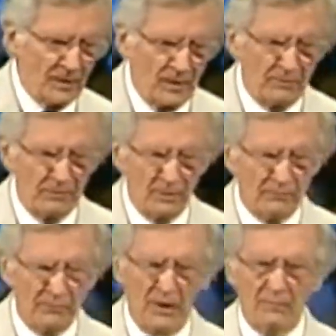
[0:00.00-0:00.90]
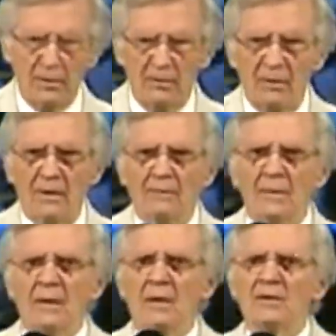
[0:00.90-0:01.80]
I've, I've not been
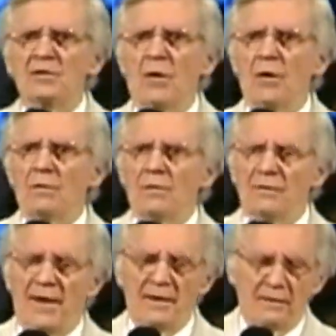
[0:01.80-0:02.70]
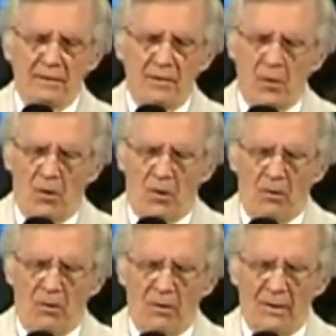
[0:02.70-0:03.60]
a scholar in that at
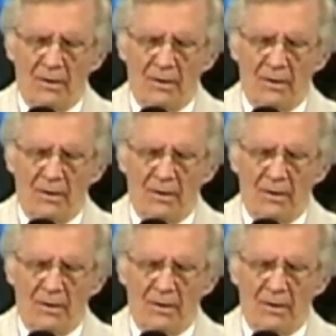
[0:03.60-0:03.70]
all.